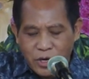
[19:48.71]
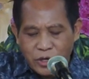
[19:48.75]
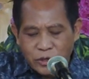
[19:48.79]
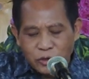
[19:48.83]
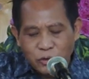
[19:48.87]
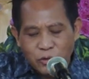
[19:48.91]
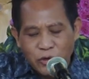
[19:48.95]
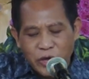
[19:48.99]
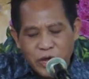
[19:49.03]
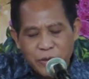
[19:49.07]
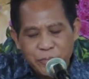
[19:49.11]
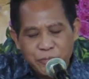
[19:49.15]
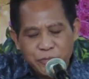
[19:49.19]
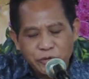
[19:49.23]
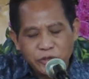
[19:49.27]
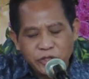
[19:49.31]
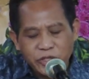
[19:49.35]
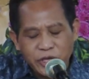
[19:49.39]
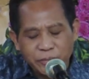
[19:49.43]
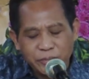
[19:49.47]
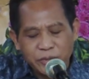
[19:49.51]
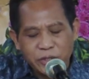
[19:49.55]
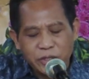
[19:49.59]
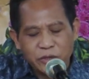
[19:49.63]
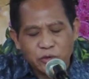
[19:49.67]
So Hebrews
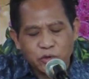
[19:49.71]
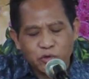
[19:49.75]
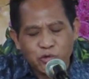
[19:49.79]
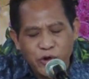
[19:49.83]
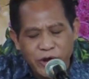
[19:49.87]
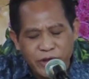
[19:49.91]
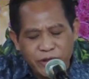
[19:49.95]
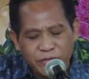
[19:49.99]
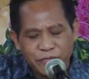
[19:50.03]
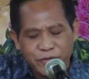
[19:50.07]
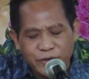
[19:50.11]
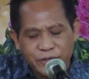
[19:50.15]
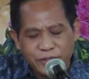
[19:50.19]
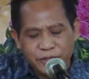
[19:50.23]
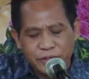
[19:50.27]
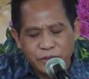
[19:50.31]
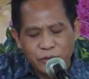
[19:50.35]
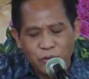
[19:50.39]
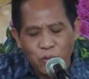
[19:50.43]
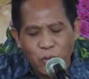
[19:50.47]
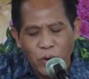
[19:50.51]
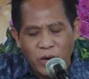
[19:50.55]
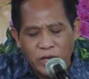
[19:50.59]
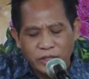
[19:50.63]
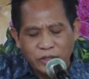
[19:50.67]
chapter 12
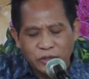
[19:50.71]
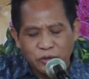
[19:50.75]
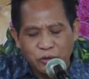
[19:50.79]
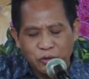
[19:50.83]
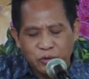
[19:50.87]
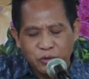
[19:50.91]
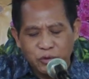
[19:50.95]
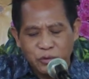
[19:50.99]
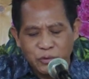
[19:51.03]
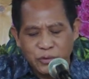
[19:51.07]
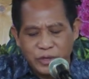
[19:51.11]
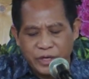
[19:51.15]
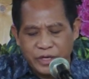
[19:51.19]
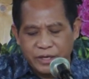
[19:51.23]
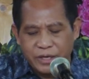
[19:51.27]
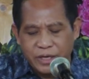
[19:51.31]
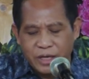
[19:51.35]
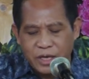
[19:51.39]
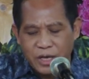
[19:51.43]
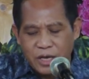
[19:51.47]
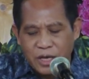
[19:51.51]
verse 1 to 3,